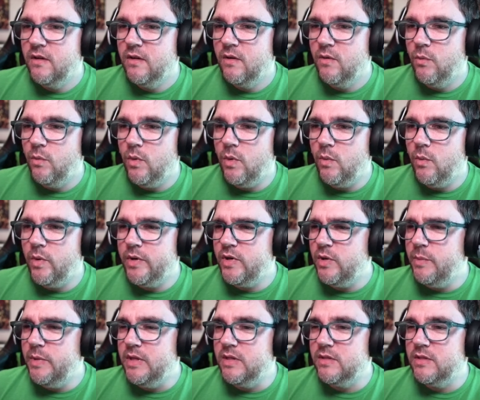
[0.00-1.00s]
Well, what do
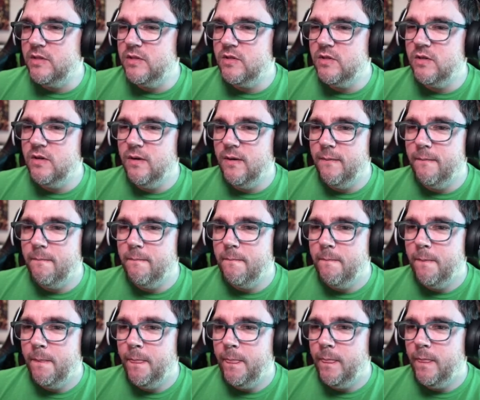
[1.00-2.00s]
you mean, sister?
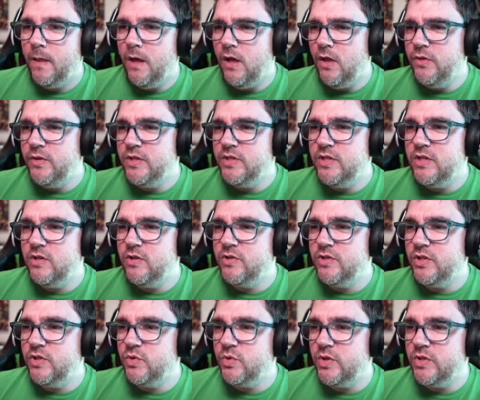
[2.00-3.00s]
All these years
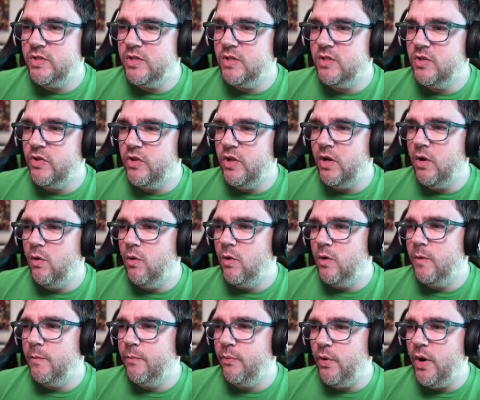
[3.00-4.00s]
entrusted to the
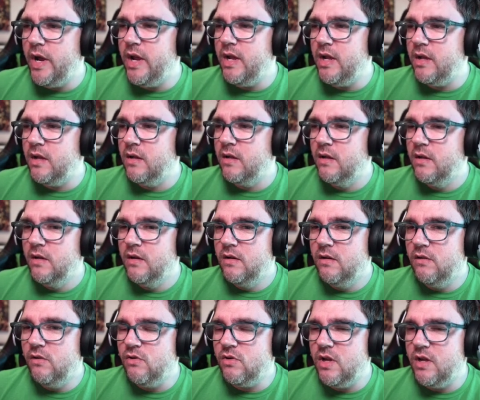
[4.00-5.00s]
Lord, praying,
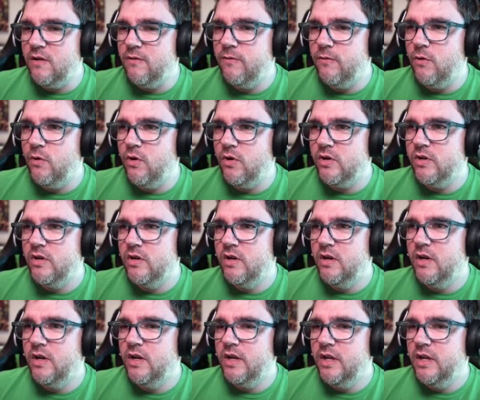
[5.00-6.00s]
looking for
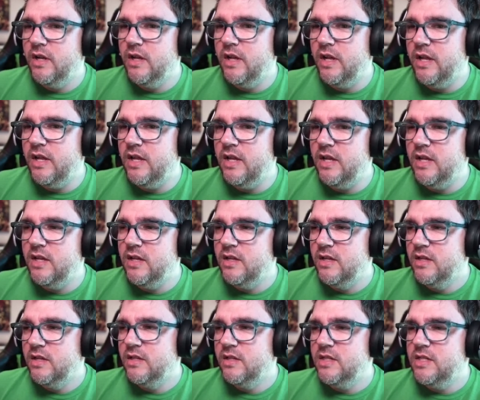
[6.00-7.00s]
a
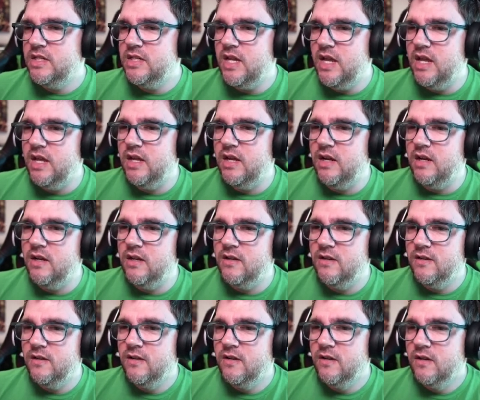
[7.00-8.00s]
sign,
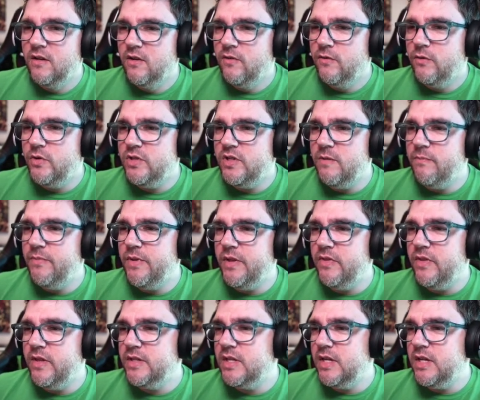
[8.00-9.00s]
for something
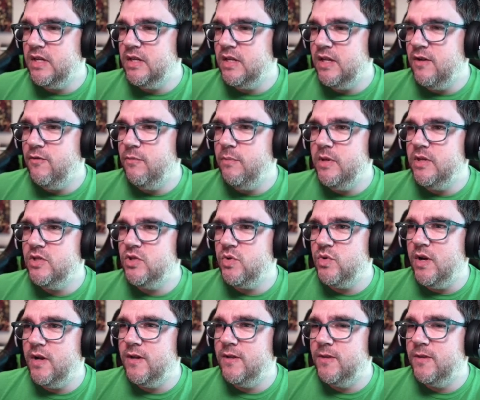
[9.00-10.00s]
that can give me
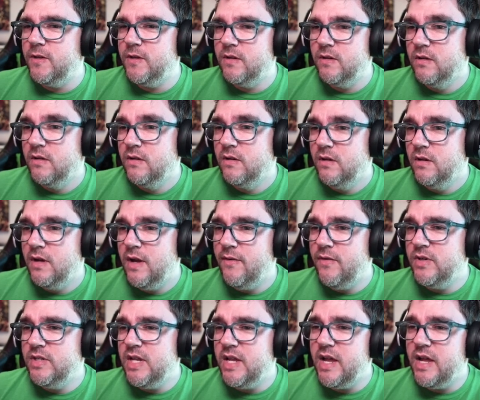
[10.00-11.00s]
strength.
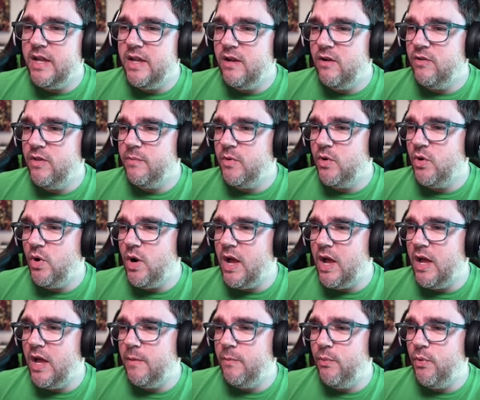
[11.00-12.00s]
Every day I hear them
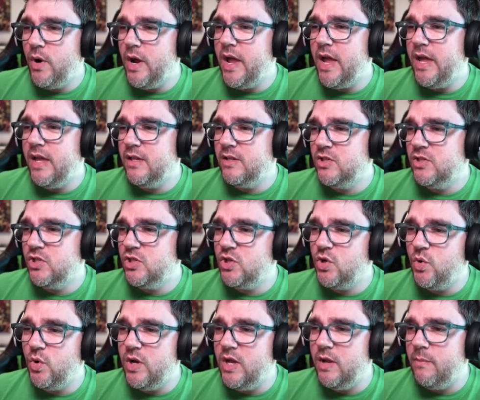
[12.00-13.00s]
cry, pray,
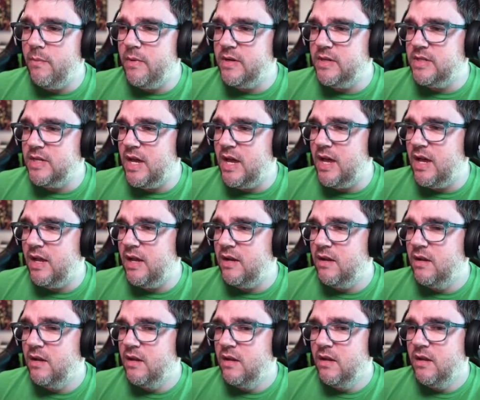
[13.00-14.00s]
scream, and die.
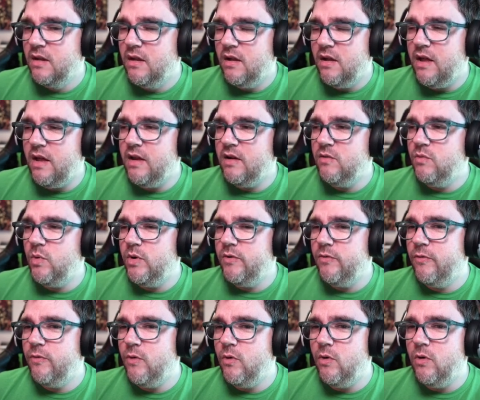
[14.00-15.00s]
And what
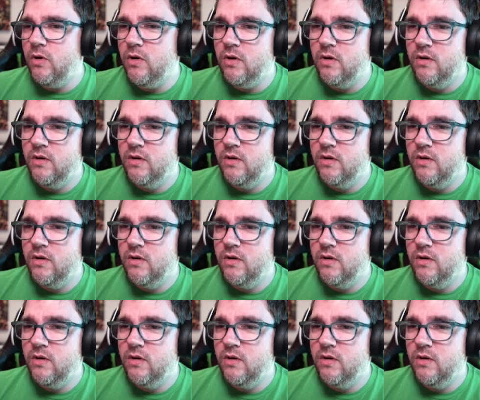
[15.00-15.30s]
for?